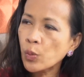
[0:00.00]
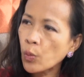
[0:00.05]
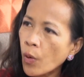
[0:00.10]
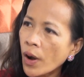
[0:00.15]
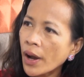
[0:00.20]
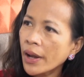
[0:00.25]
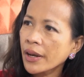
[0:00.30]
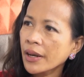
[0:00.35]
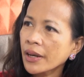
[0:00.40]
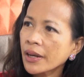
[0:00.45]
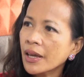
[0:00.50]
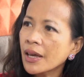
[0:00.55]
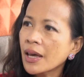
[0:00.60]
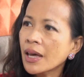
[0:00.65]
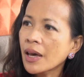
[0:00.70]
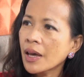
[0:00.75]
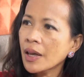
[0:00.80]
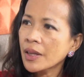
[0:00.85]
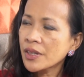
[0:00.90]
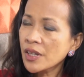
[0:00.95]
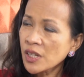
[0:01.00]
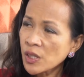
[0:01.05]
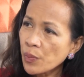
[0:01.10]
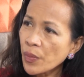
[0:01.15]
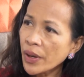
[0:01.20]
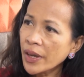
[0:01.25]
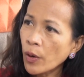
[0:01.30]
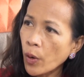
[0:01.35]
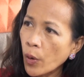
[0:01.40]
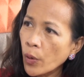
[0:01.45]
One, just
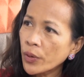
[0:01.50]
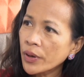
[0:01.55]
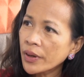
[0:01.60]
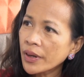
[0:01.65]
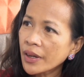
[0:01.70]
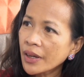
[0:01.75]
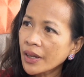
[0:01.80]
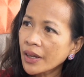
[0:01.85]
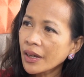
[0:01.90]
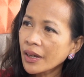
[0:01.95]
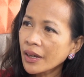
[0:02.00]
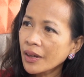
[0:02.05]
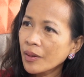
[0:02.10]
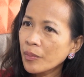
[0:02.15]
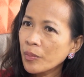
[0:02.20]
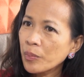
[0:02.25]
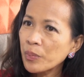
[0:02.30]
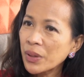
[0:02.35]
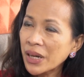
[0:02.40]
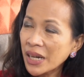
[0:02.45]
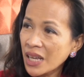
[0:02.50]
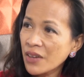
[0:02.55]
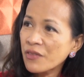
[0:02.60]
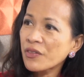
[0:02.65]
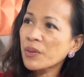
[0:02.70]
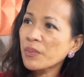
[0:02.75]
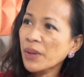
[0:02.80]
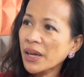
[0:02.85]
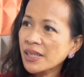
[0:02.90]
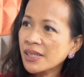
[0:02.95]
my own
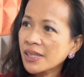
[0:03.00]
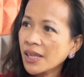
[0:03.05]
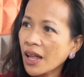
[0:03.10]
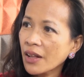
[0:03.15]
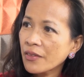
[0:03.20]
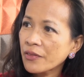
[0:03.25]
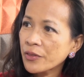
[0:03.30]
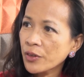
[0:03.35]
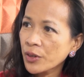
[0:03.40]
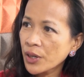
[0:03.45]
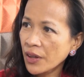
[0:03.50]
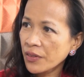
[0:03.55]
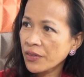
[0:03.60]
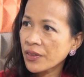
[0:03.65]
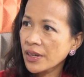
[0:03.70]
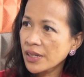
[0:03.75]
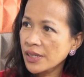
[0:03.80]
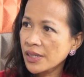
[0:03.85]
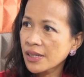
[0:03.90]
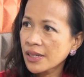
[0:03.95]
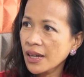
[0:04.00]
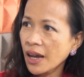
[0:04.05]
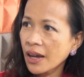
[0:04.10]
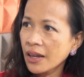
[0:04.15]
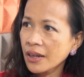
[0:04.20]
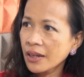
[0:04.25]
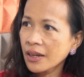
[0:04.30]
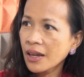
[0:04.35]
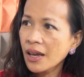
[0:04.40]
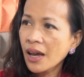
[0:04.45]
belief in myself to get things
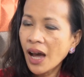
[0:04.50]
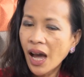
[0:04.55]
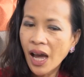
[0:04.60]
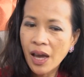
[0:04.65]
done.